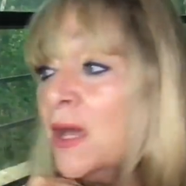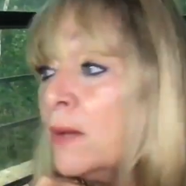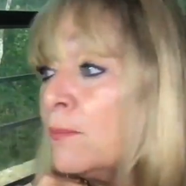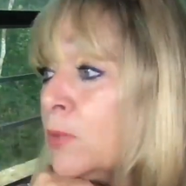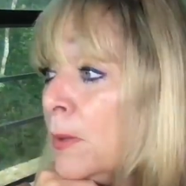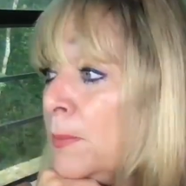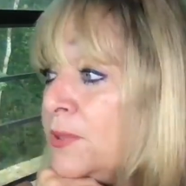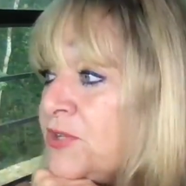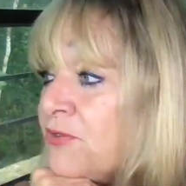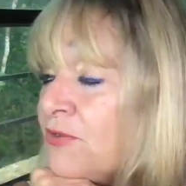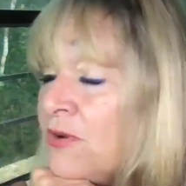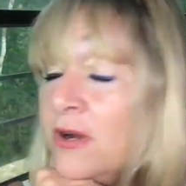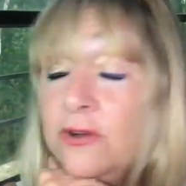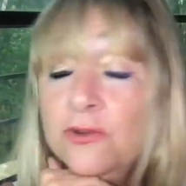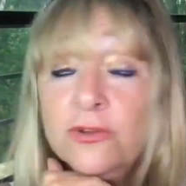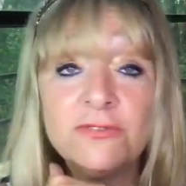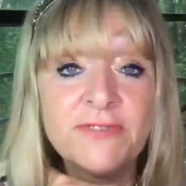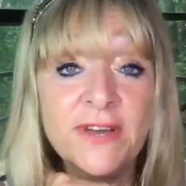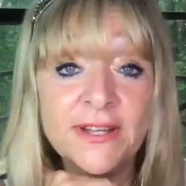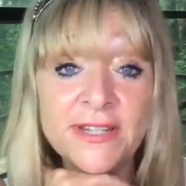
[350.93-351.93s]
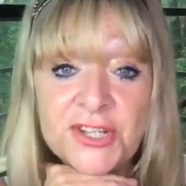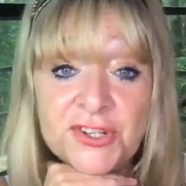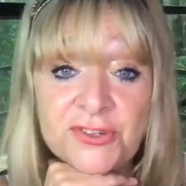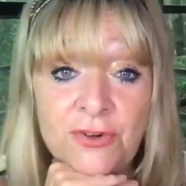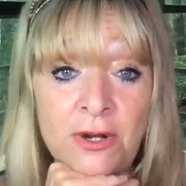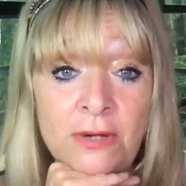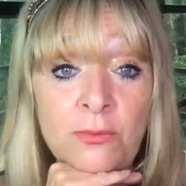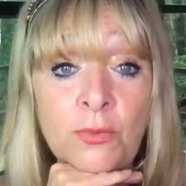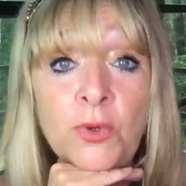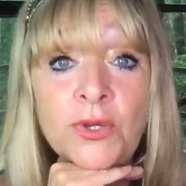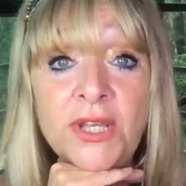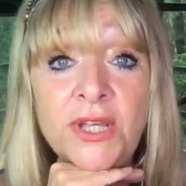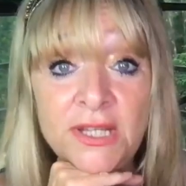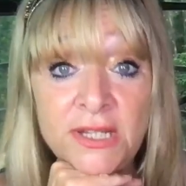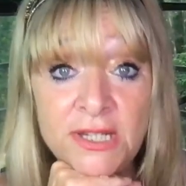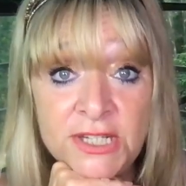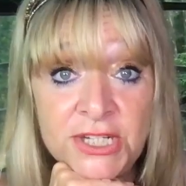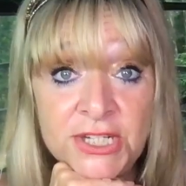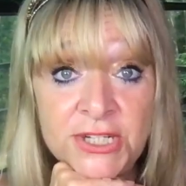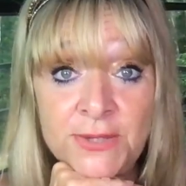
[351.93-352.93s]
Bob's your uncle, fun is your aunt, what are you
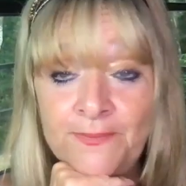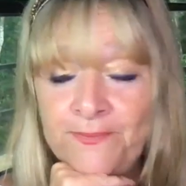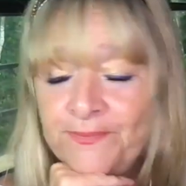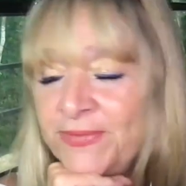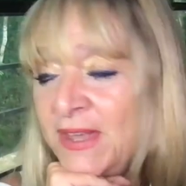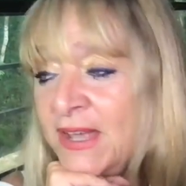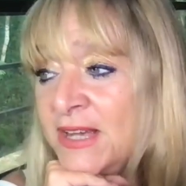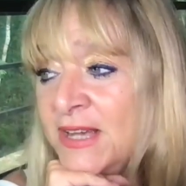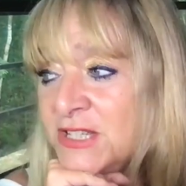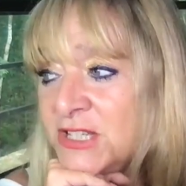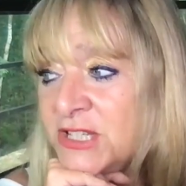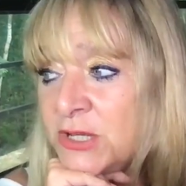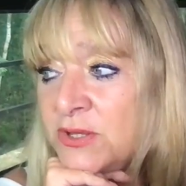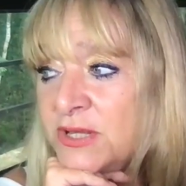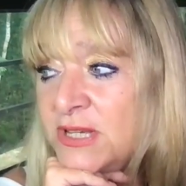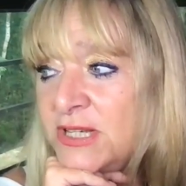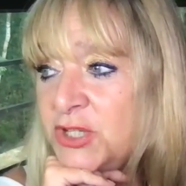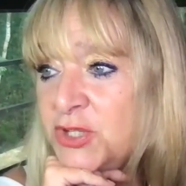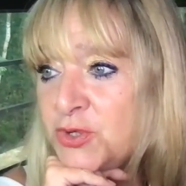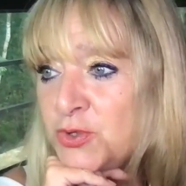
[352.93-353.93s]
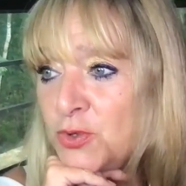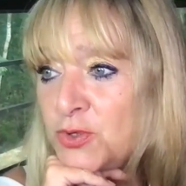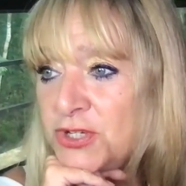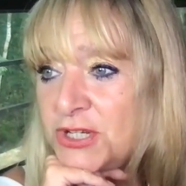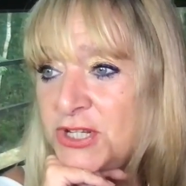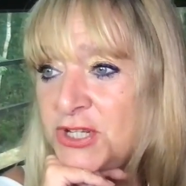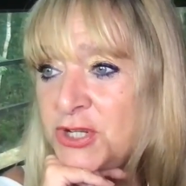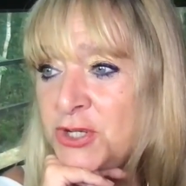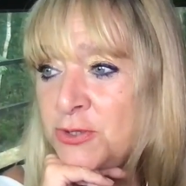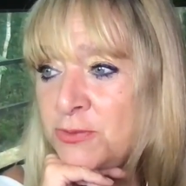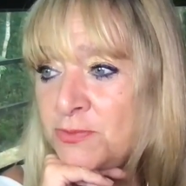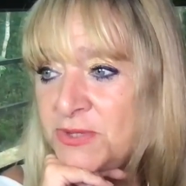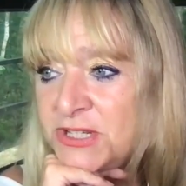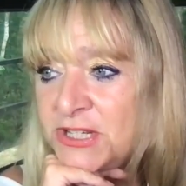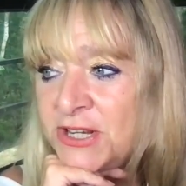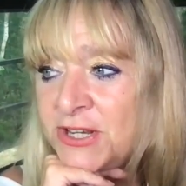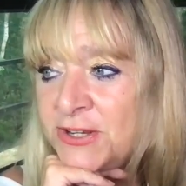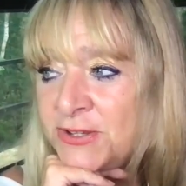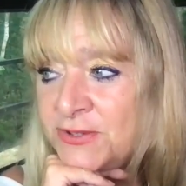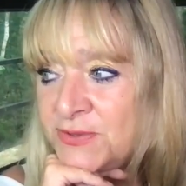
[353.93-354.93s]
going to do? So these Georgia
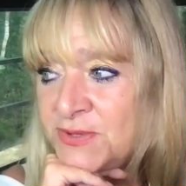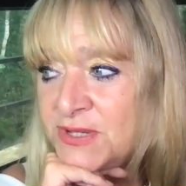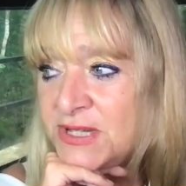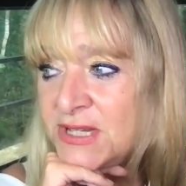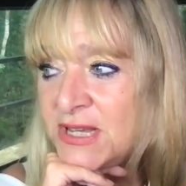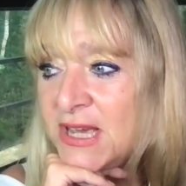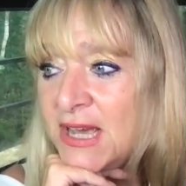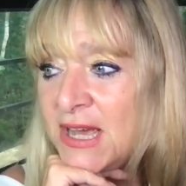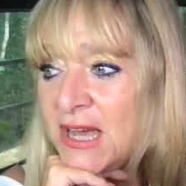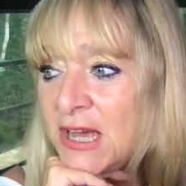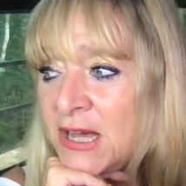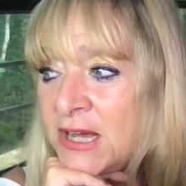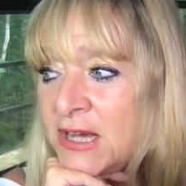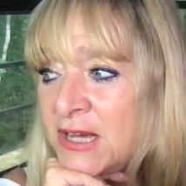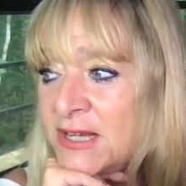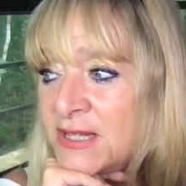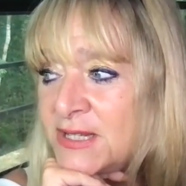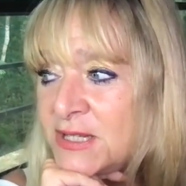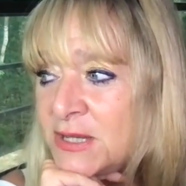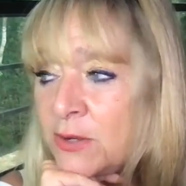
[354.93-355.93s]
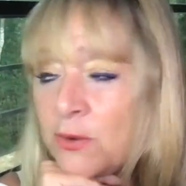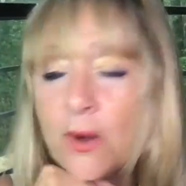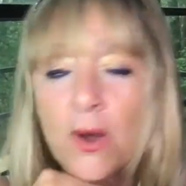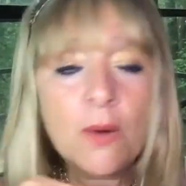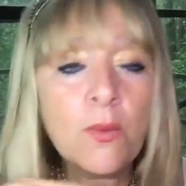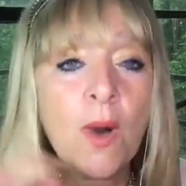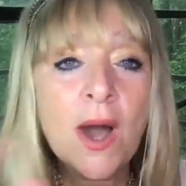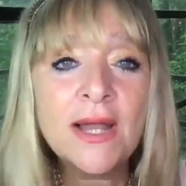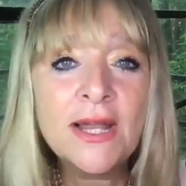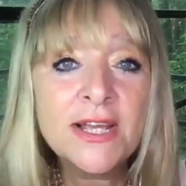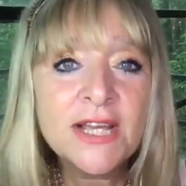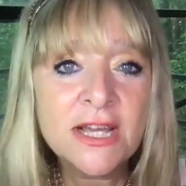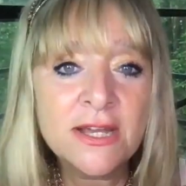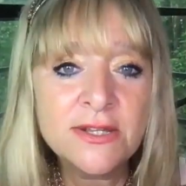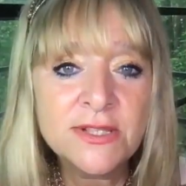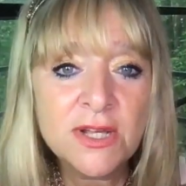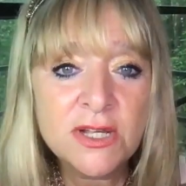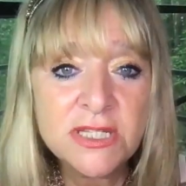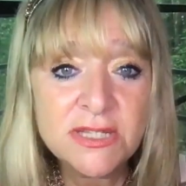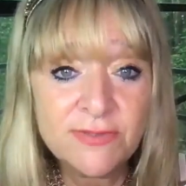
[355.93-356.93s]
tombstones, so a while ago,
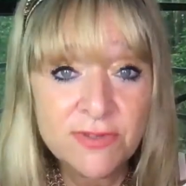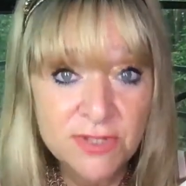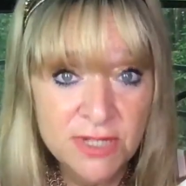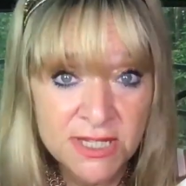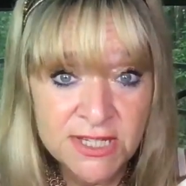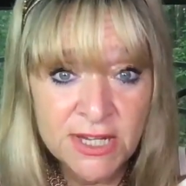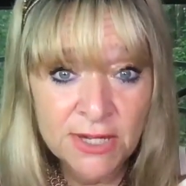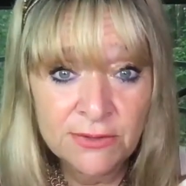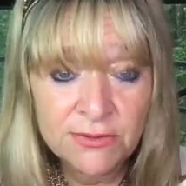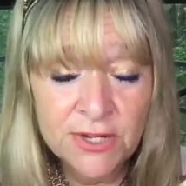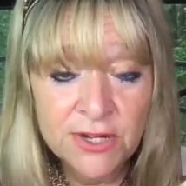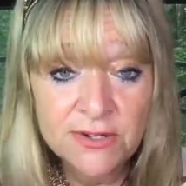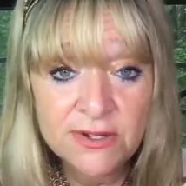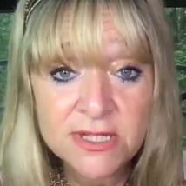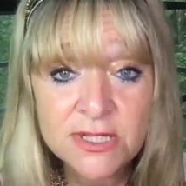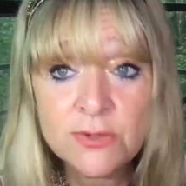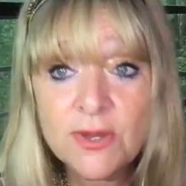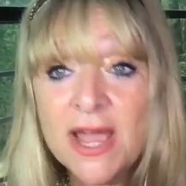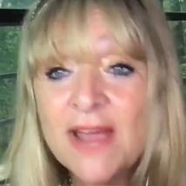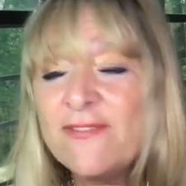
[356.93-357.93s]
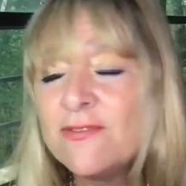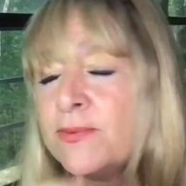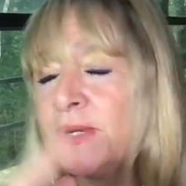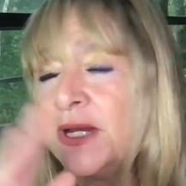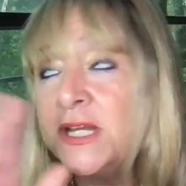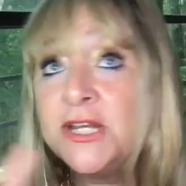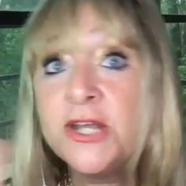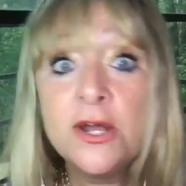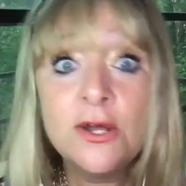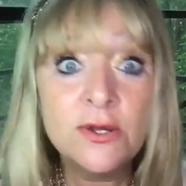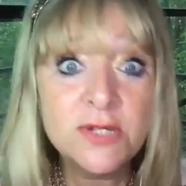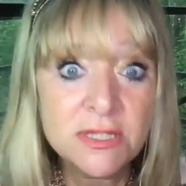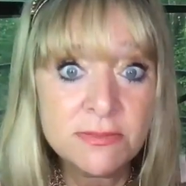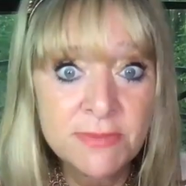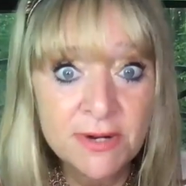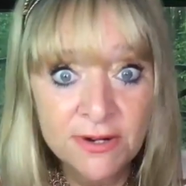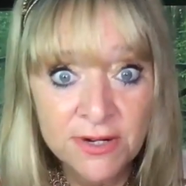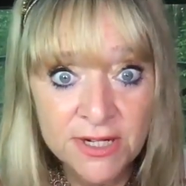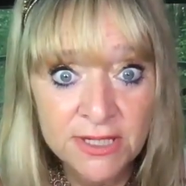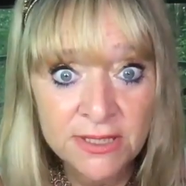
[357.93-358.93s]
those of you that don't know, because not everybody knows
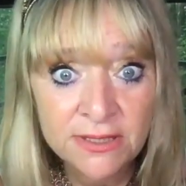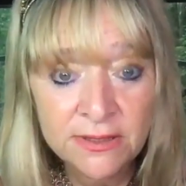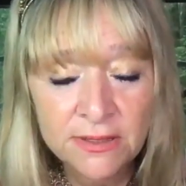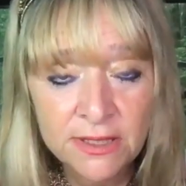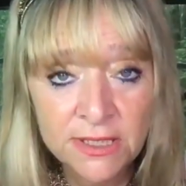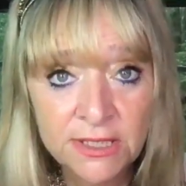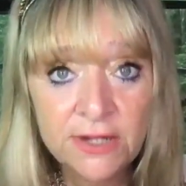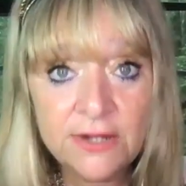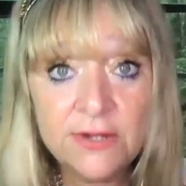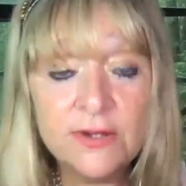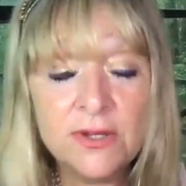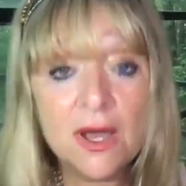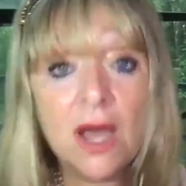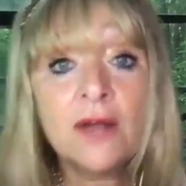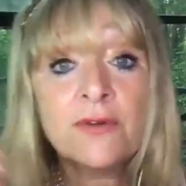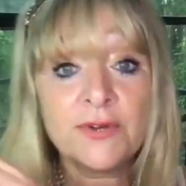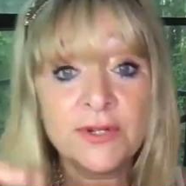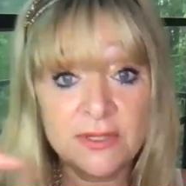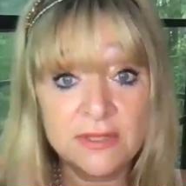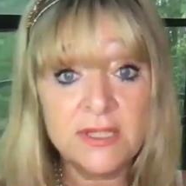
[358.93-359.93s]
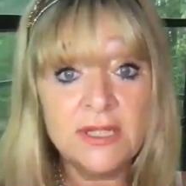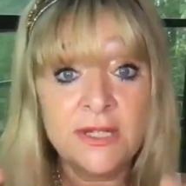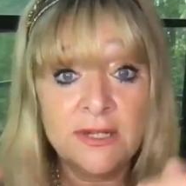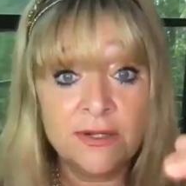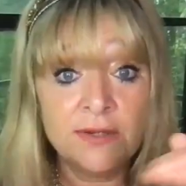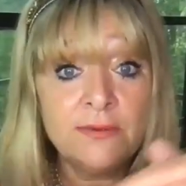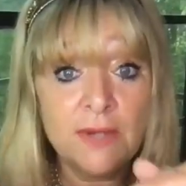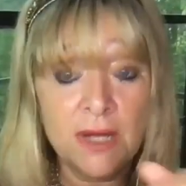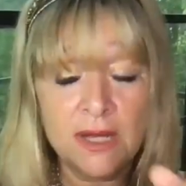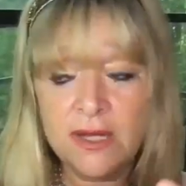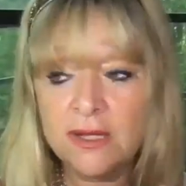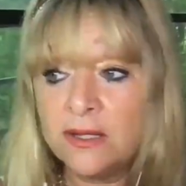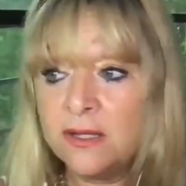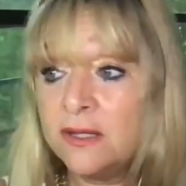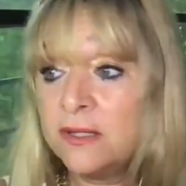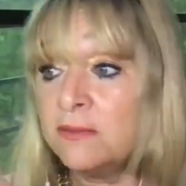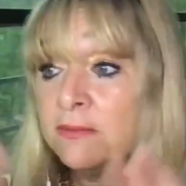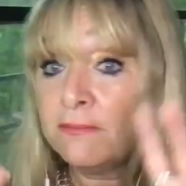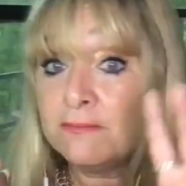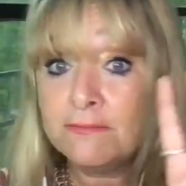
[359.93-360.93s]
American, you know, current, you
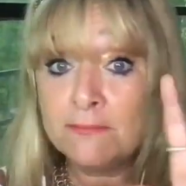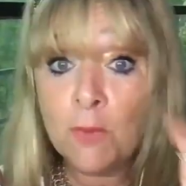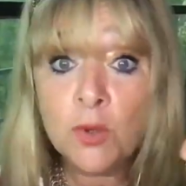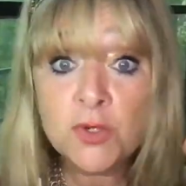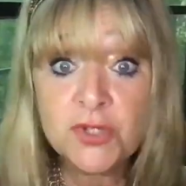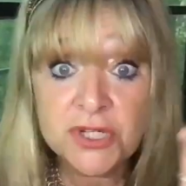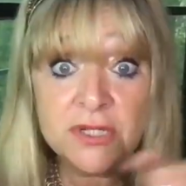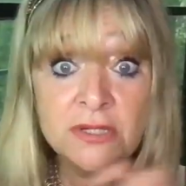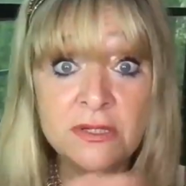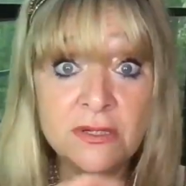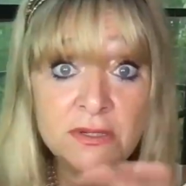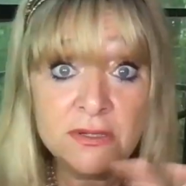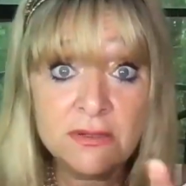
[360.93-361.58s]
know, modern